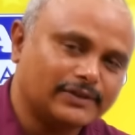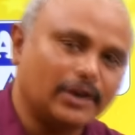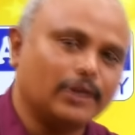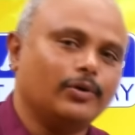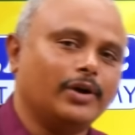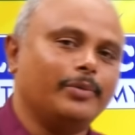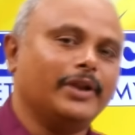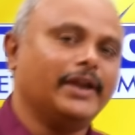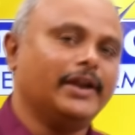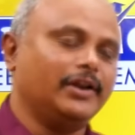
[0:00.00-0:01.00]
We will talk
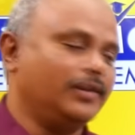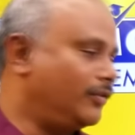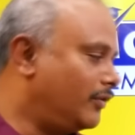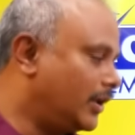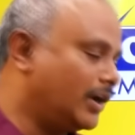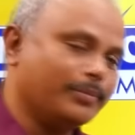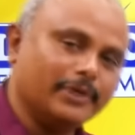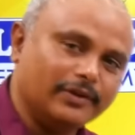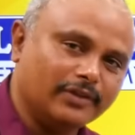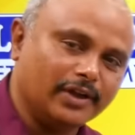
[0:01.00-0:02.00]

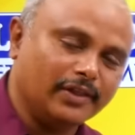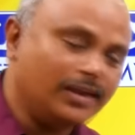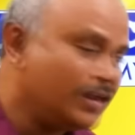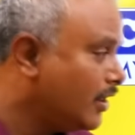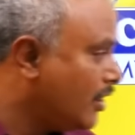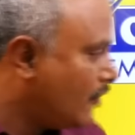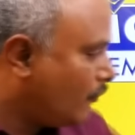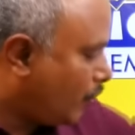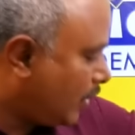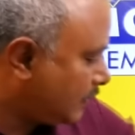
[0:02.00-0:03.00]
about
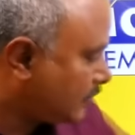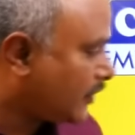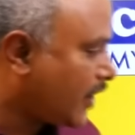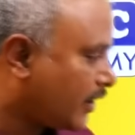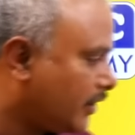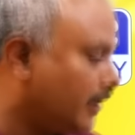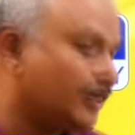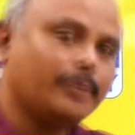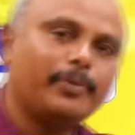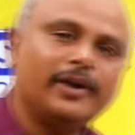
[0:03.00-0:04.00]
fast track
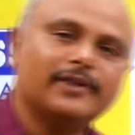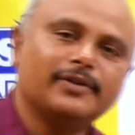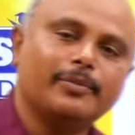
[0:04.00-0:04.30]
NEET repeaters.